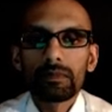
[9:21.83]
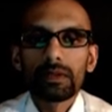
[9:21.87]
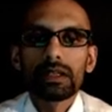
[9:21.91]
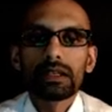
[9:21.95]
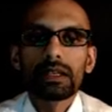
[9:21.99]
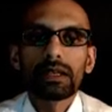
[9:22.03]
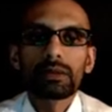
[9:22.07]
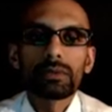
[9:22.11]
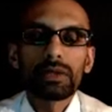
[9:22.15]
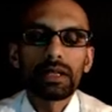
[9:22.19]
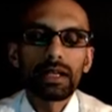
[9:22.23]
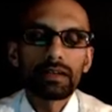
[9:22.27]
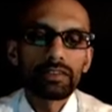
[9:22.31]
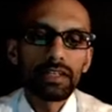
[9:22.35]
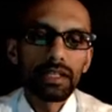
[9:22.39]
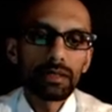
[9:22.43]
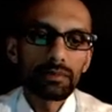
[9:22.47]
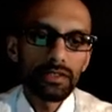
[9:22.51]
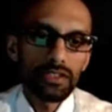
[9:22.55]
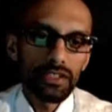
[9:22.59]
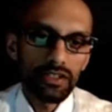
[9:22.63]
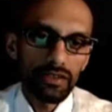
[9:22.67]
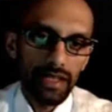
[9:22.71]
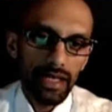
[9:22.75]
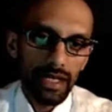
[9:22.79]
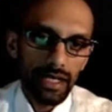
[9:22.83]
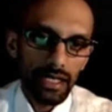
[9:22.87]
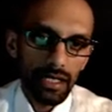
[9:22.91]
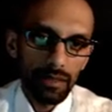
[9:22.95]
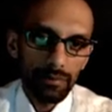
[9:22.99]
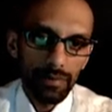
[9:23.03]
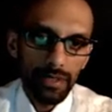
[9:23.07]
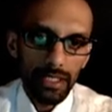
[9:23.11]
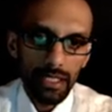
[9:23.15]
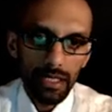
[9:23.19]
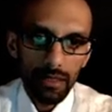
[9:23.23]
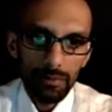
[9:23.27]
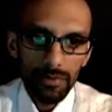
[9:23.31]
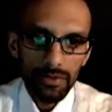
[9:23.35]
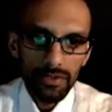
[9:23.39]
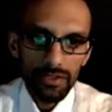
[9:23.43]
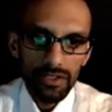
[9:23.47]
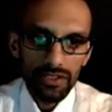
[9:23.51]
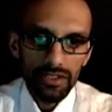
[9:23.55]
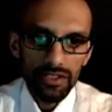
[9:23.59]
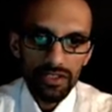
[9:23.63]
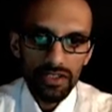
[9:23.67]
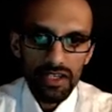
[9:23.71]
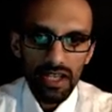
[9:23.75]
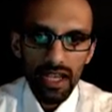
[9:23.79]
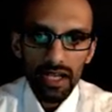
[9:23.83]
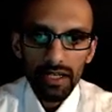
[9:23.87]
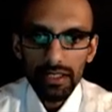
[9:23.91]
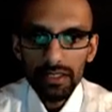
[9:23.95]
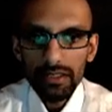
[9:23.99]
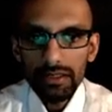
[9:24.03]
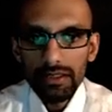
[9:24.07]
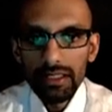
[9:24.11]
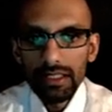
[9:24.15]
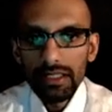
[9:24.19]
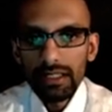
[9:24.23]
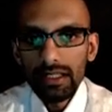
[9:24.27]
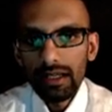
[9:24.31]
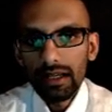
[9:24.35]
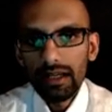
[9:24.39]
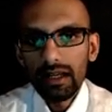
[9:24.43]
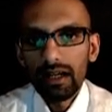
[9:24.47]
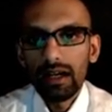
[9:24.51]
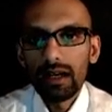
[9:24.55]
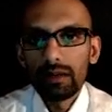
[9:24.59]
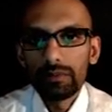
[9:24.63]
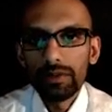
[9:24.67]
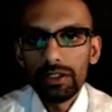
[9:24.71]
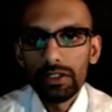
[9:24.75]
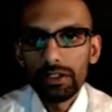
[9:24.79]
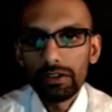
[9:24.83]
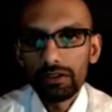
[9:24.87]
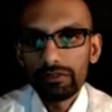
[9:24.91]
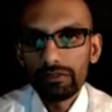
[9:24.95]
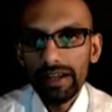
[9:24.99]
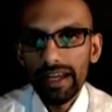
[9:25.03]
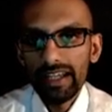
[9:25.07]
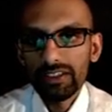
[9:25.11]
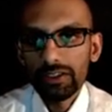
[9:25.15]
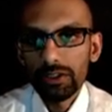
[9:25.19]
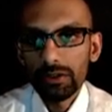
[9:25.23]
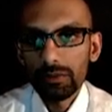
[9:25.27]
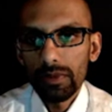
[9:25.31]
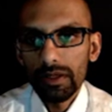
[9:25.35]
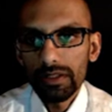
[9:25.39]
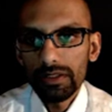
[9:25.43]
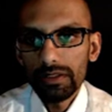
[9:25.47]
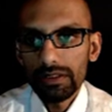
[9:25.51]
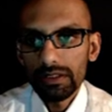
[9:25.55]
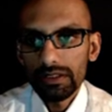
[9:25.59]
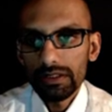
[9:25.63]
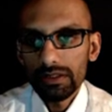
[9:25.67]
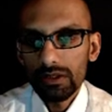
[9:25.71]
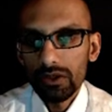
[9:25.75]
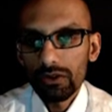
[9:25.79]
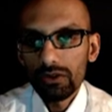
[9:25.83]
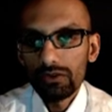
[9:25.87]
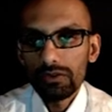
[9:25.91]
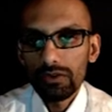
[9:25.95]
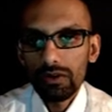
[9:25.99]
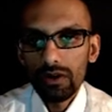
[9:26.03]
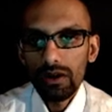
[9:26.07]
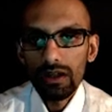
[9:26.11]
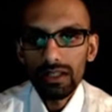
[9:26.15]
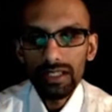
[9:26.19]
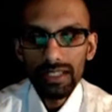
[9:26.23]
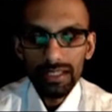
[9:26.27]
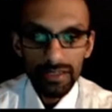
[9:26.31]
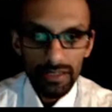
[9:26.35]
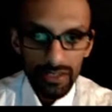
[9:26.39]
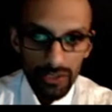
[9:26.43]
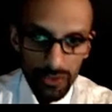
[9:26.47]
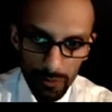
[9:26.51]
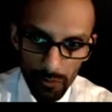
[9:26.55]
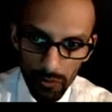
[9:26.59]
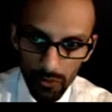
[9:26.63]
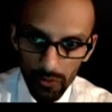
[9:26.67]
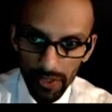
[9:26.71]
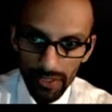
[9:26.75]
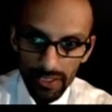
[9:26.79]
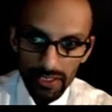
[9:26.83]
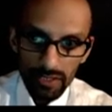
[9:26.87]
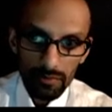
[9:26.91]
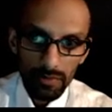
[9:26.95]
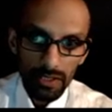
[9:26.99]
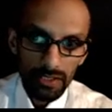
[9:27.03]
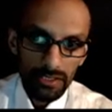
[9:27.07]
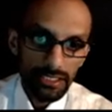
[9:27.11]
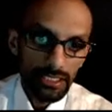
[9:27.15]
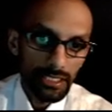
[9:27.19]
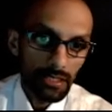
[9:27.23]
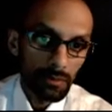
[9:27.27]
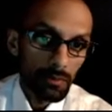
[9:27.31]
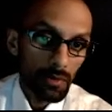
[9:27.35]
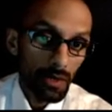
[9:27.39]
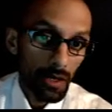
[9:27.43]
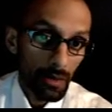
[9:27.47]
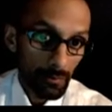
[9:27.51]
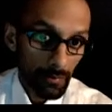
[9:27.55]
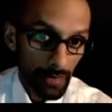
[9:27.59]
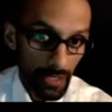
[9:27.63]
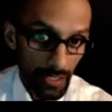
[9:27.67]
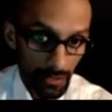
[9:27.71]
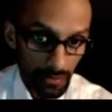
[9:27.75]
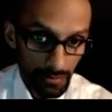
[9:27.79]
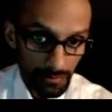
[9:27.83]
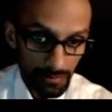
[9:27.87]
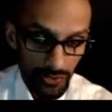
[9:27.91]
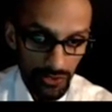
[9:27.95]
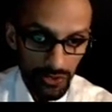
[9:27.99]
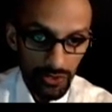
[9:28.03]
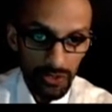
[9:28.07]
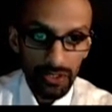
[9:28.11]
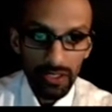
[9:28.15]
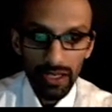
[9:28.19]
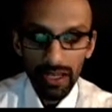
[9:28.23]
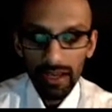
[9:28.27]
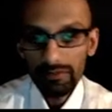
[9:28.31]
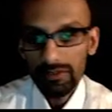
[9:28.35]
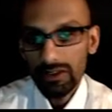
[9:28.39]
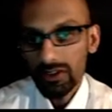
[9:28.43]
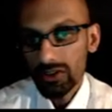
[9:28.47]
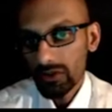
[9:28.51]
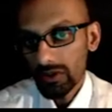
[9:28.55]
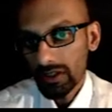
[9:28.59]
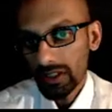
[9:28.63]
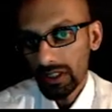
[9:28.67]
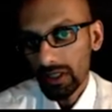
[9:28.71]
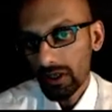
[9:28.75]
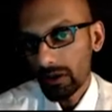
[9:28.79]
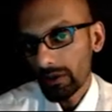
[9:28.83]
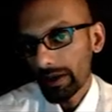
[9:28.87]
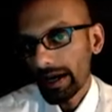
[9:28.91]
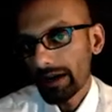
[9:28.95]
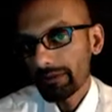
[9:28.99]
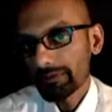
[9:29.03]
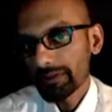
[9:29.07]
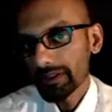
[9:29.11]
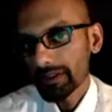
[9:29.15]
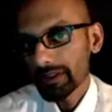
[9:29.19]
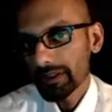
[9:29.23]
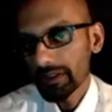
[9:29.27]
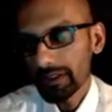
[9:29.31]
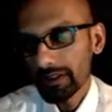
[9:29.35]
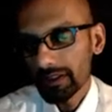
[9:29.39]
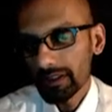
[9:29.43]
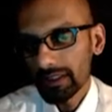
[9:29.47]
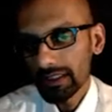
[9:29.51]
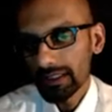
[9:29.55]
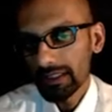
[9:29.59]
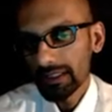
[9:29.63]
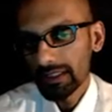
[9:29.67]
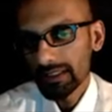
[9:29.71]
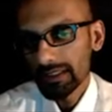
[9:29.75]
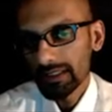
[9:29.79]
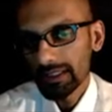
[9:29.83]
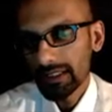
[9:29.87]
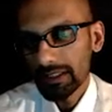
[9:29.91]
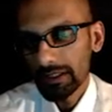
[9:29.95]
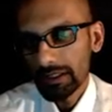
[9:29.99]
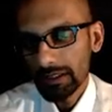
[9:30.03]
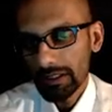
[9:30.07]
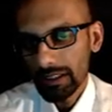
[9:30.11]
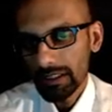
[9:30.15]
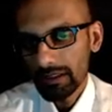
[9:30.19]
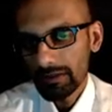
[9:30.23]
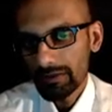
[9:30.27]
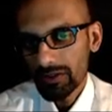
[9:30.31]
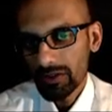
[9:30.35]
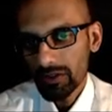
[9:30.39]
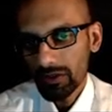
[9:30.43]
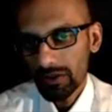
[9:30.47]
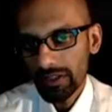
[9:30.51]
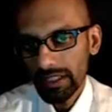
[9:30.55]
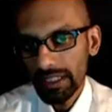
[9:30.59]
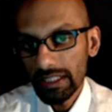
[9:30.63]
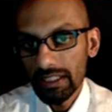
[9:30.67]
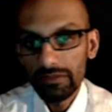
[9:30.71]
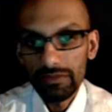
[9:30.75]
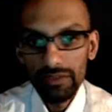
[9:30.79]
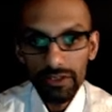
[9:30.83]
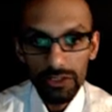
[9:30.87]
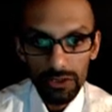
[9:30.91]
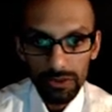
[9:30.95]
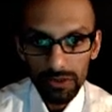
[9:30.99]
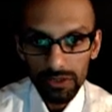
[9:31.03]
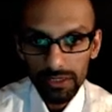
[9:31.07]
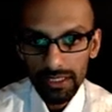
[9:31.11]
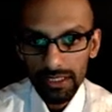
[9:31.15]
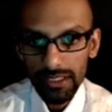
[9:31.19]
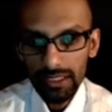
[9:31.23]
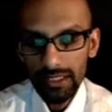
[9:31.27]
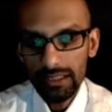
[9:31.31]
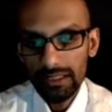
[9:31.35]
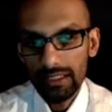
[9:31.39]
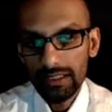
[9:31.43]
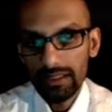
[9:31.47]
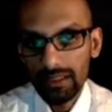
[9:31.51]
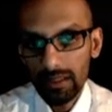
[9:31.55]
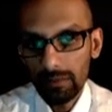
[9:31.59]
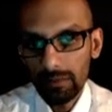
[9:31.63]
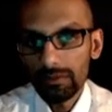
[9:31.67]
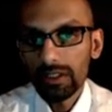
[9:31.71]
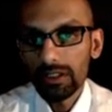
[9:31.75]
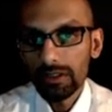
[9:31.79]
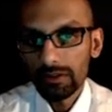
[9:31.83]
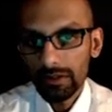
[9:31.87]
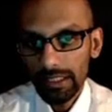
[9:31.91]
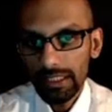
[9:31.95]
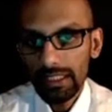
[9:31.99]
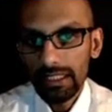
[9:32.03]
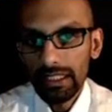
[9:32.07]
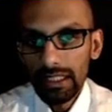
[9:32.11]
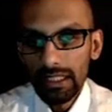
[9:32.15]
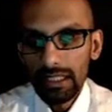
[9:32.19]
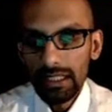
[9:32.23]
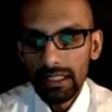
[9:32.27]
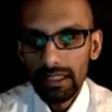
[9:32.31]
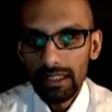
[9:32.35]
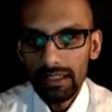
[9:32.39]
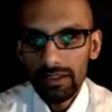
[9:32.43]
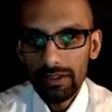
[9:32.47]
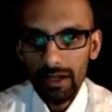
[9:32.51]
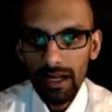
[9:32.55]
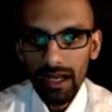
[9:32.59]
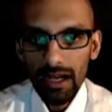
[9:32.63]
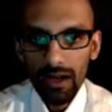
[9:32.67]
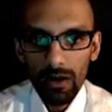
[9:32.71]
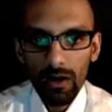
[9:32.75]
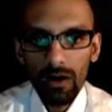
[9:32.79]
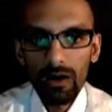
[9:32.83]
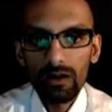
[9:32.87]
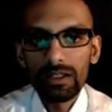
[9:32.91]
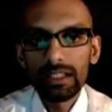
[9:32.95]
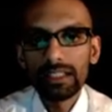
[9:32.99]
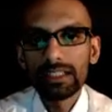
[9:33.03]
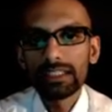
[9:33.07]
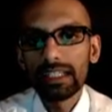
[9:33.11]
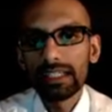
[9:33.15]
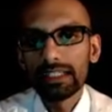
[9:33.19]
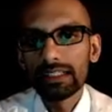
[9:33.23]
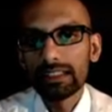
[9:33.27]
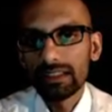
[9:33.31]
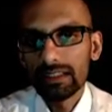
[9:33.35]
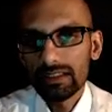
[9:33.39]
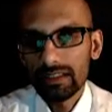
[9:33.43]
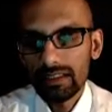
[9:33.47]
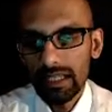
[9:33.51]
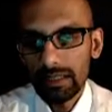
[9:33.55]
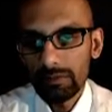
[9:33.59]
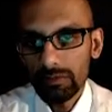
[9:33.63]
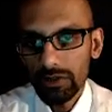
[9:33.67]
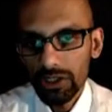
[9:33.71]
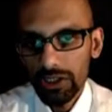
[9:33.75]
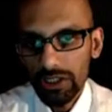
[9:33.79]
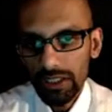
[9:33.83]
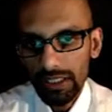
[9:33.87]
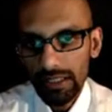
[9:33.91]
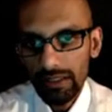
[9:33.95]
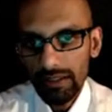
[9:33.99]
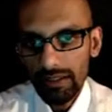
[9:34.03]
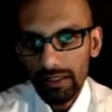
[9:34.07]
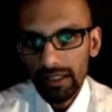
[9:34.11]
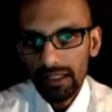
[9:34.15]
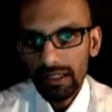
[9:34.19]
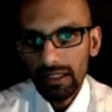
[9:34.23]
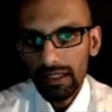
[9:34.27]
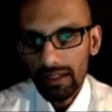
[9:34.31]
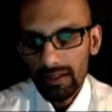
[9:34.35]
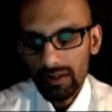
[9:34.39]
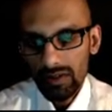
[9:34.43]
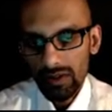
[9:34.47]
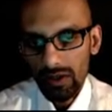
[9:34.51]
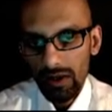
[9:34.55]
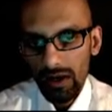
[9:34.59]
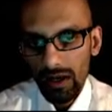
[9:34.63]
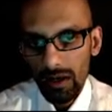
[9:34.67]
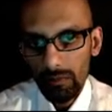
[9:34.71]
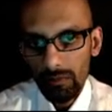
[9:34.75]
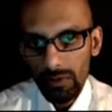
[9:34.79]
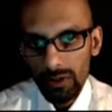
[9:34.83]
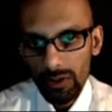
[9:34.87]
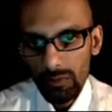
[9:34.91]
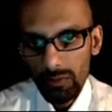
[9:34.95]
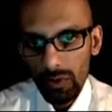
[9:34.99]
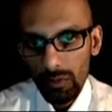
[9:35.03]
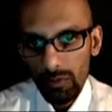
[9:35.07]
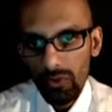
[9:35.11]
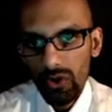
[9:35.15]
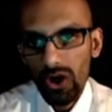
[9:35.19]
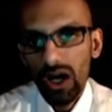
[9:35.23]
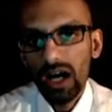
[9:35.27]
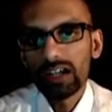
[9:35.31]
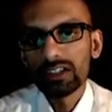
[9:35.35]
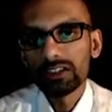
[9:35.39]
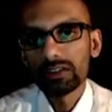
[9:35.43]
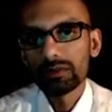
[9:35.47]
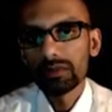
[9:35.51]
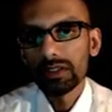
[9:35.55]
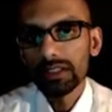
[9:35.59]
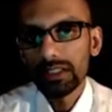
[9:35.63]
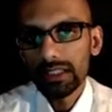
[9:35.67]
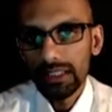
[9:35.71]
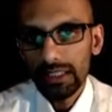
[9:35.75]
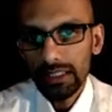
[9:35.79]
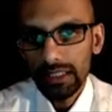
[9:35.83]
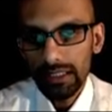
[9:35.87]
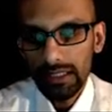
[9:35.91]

And we'll have an image of that coming up in just a second. The neurovascular bundle overall at this point is multi-compartmental. So you have to sort of go after the nerves sort of individually to some degree. They're not all contained in the same sheath as they are much more proximally